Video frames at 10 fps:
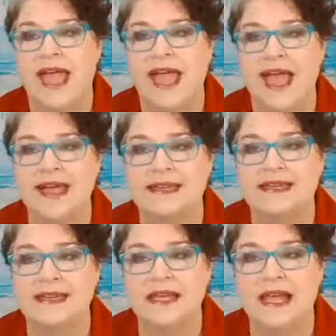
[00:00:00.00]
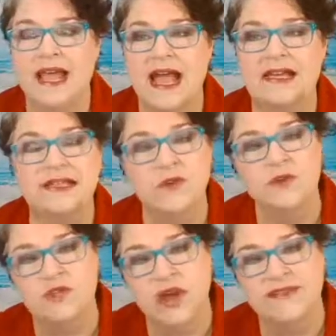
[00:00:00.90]
And as I
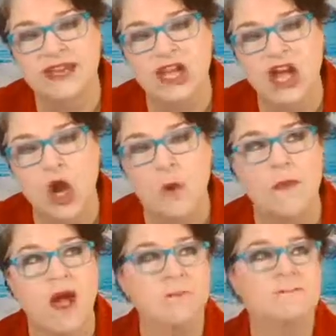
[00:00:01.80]
was driving it home,